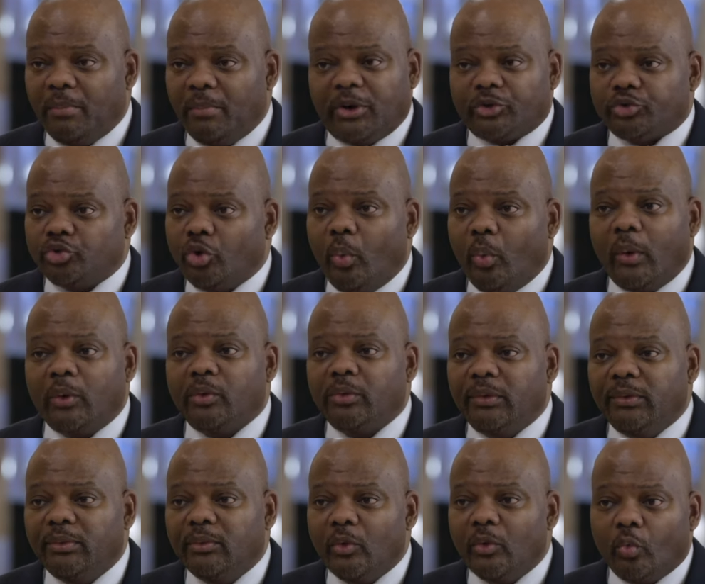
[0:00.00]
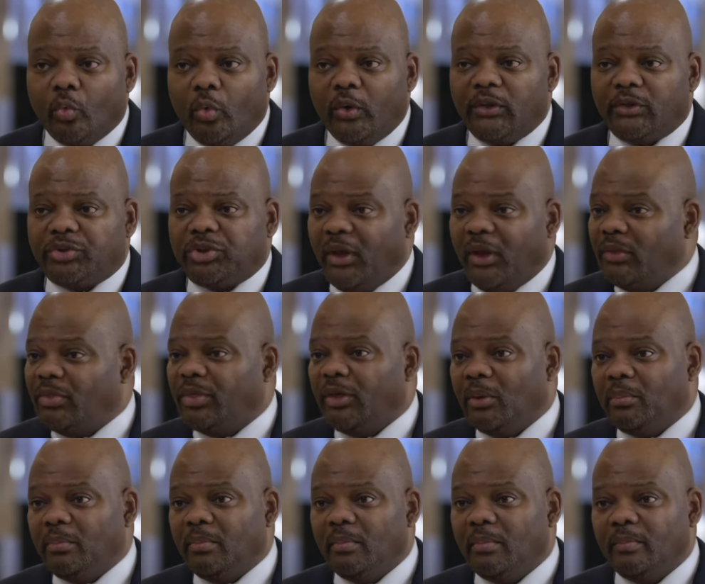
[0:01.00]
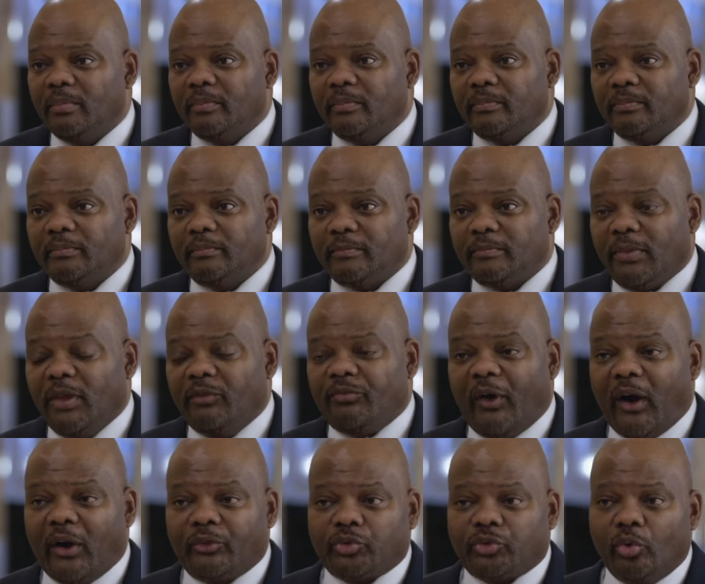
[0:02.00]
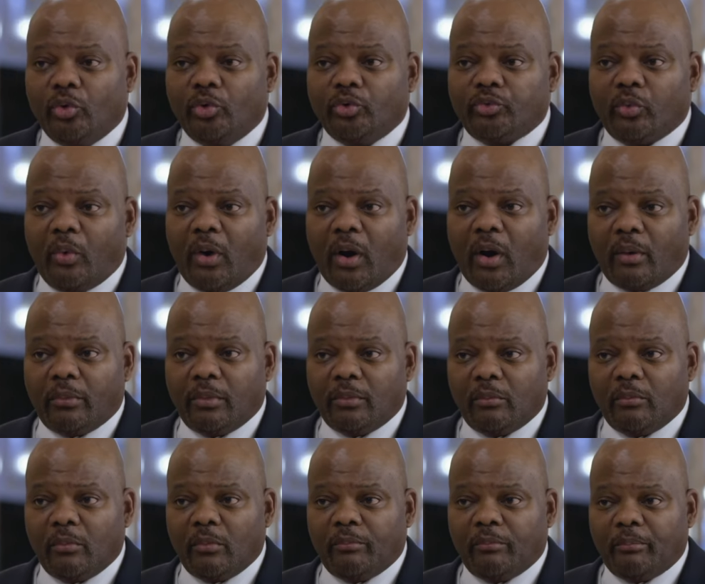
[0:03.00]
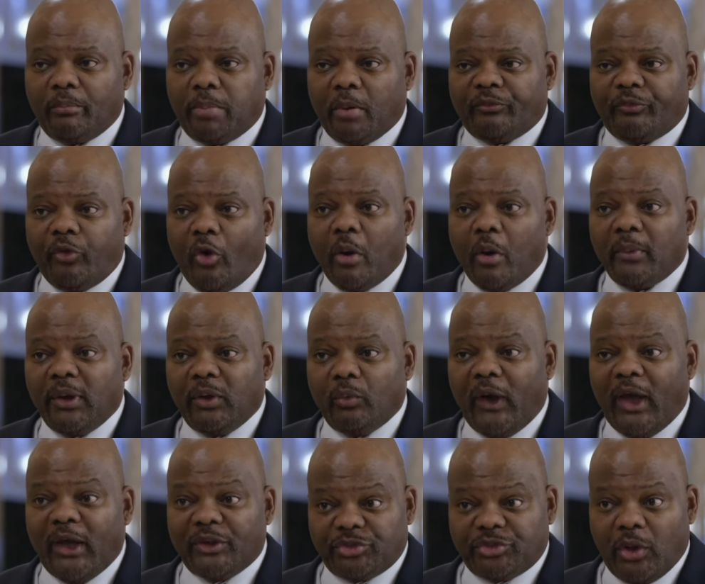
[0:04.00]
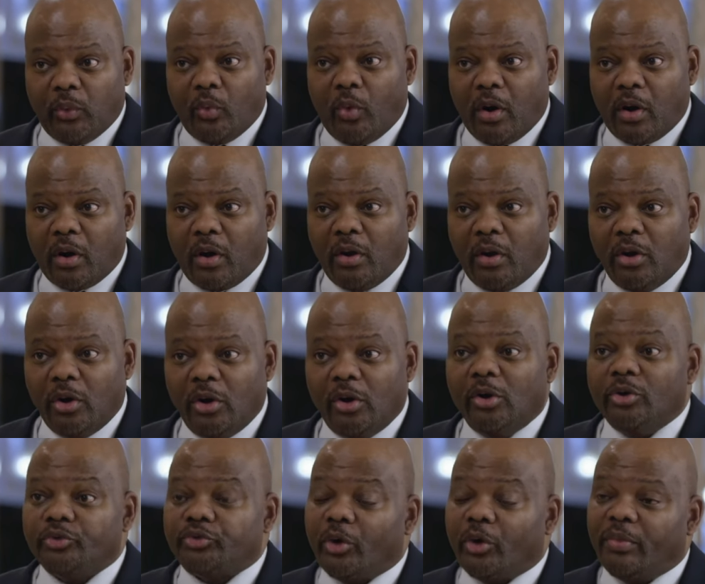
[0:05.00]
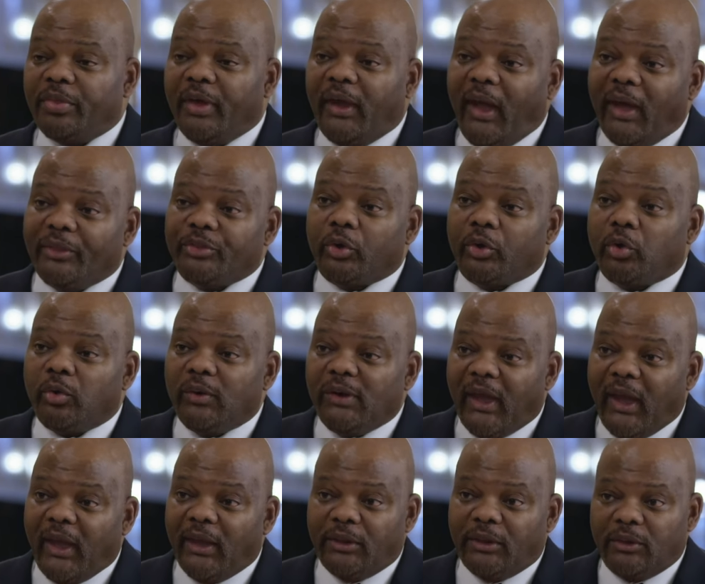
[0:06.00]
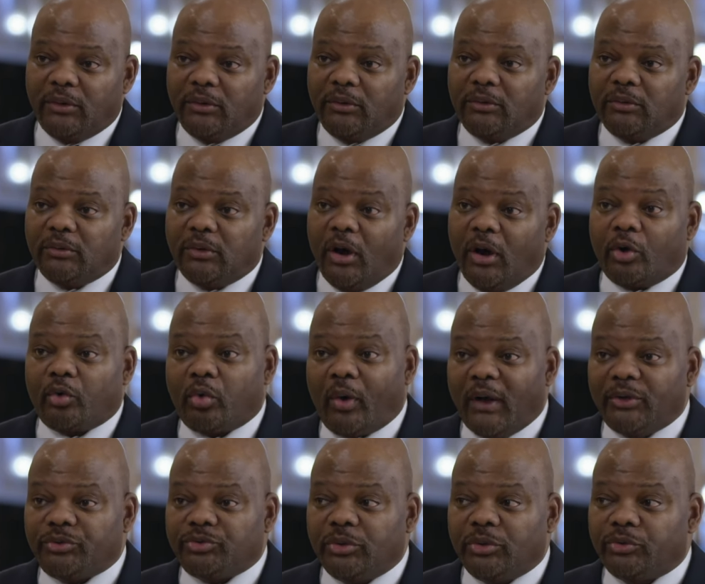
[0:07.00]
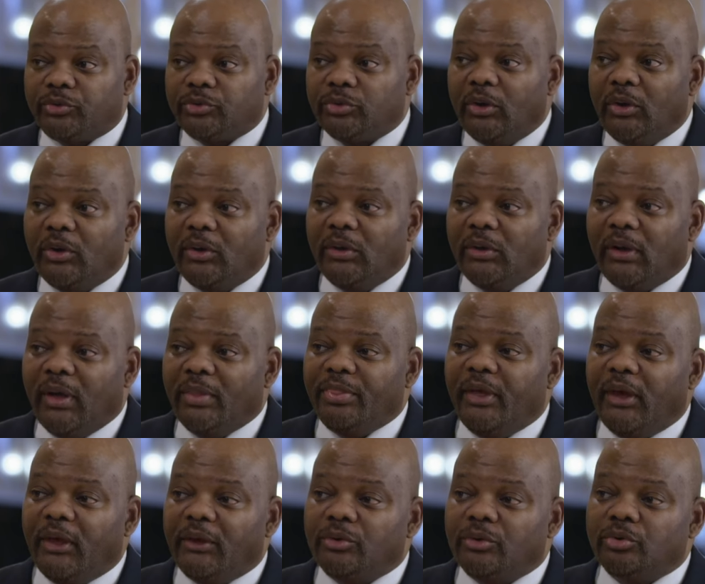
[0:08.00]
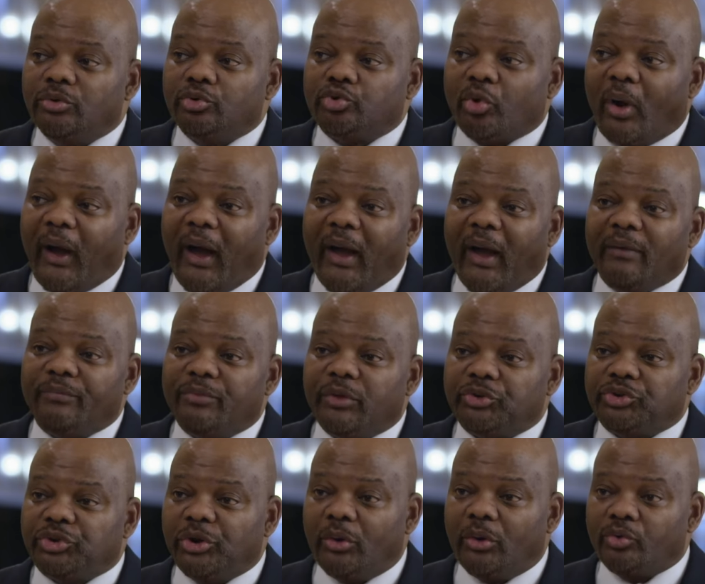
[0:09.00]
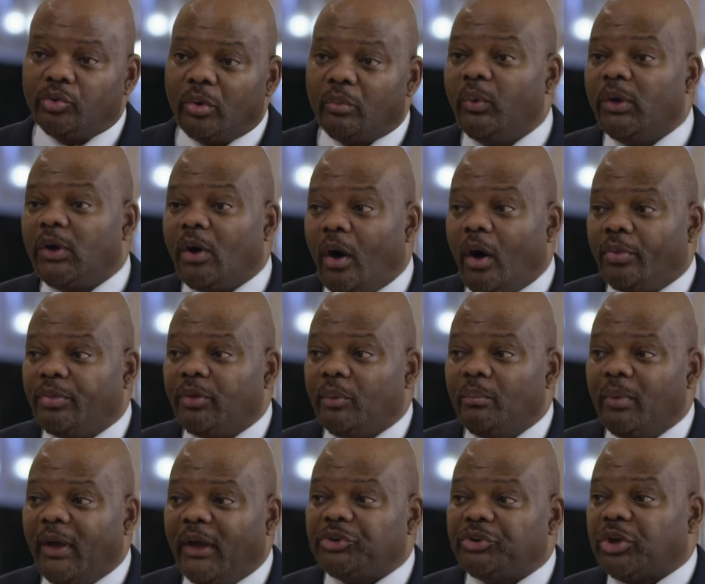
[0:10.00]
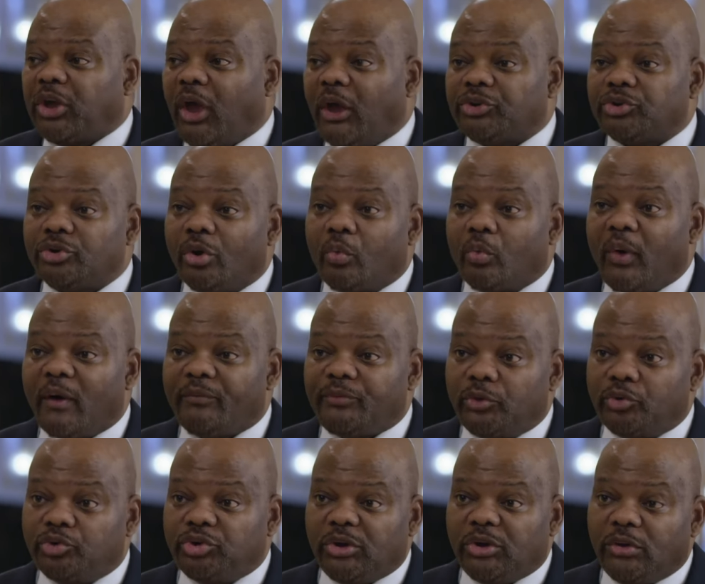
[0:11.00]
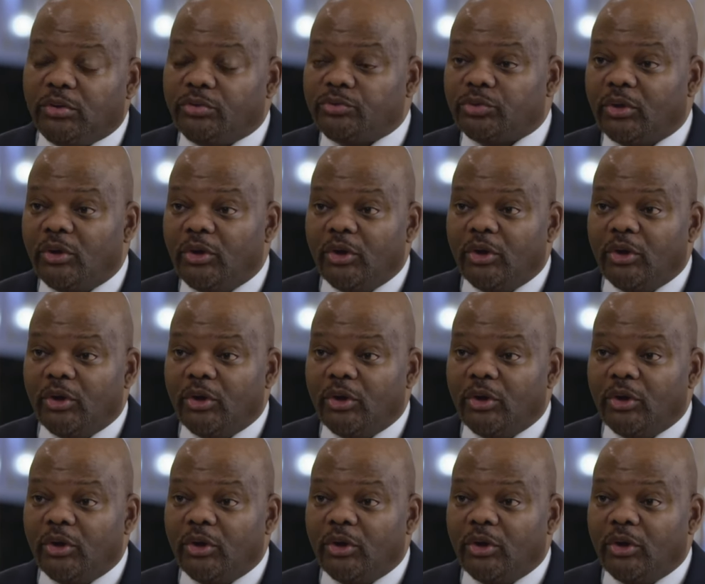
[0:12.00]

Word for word: because no one would attend them if our schools were performing as they were. So they had to create a crisis and then drive the children, we call them educational refugees,